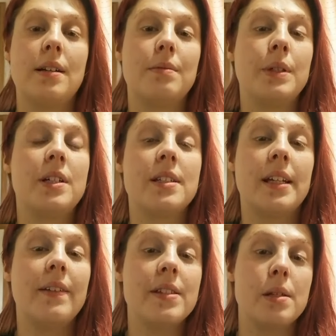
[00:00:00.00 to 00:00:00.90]
because it
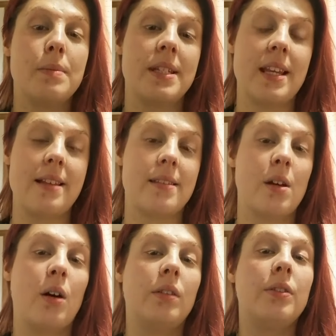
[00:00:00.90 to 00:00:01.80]
gives them a sense
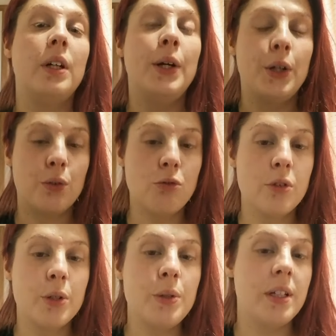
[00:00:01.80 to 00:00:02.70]
of
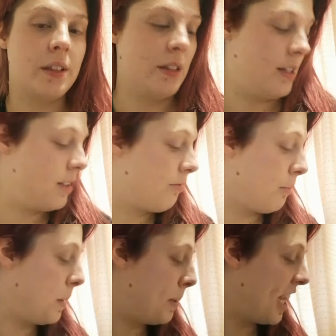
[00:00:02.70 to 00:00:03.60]
rootedness
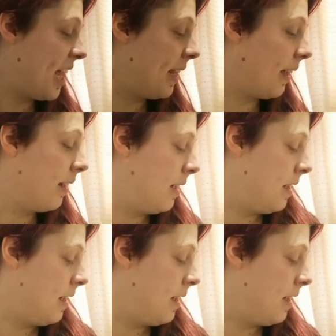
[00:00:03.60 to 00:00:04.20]
from the beginning.